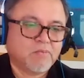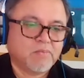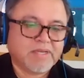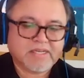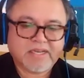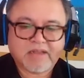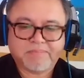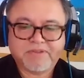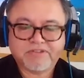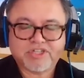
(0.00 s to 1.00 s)
We can
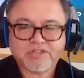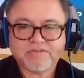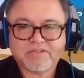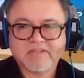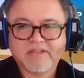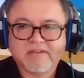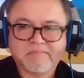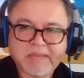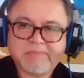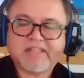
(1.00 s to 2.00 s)
help you choose,
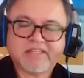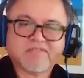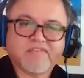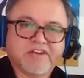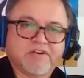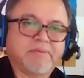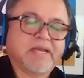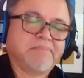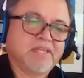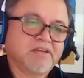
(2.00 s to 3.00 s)
maybe this vendor
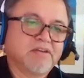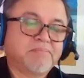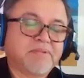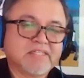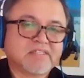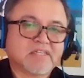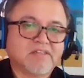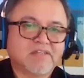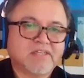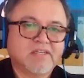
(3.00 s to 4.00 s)
might be a good place to
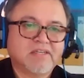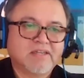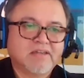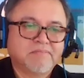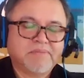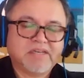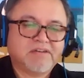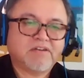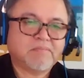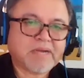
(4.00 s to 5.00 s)
look, but
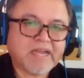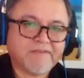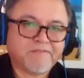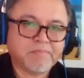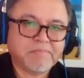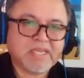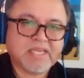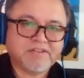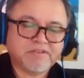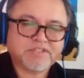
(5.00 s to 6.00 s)
don't buy it from me.
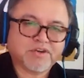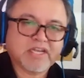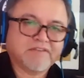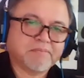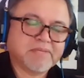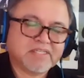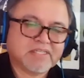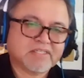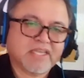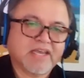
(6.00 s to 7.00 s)
Use your government
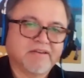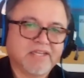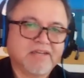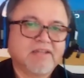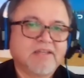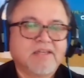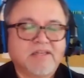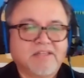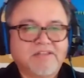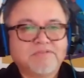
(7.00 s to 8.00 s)
discounting,
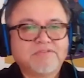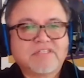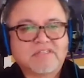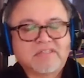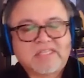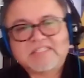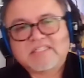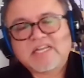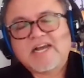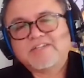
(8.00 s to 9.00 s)
use this
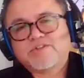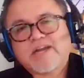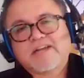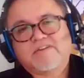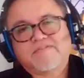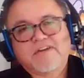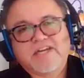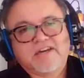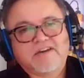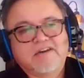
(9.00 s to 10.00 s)
contract over
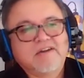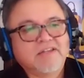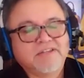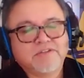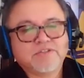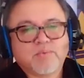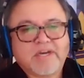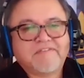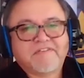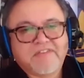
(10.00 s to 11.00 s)
here, use
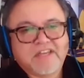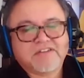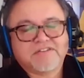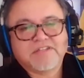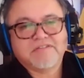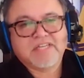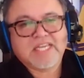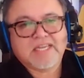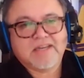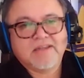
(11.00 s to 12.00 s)
whatever vehicle you
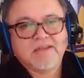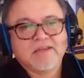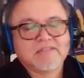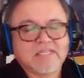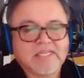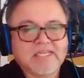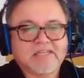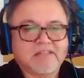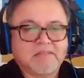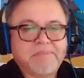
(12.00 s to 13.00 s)
need to
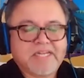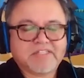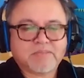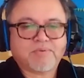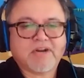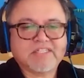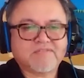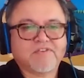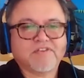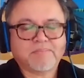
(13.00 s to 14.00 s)
get the best price
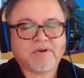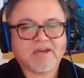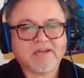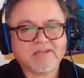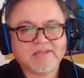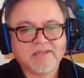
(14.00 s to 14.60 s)
for the product,